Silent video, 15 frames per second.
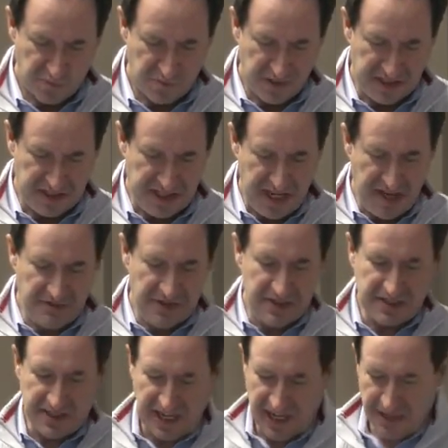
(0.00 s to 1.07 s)
But
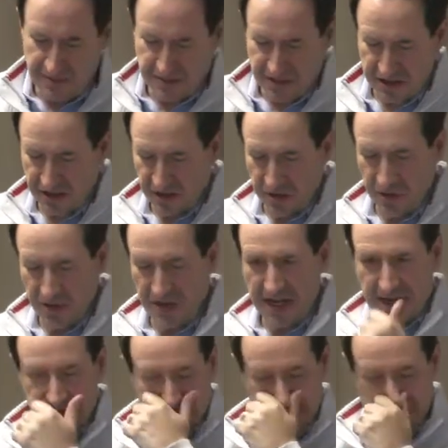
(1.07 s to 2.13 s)
David came to the Lord
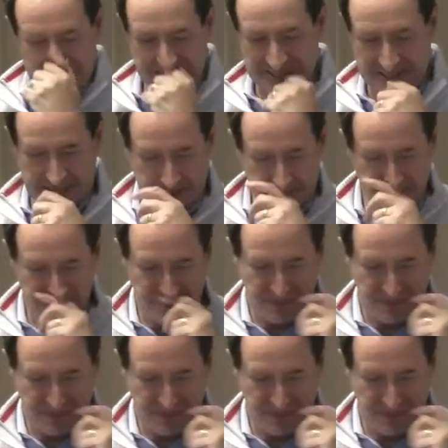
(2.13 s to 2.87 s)
after his sin.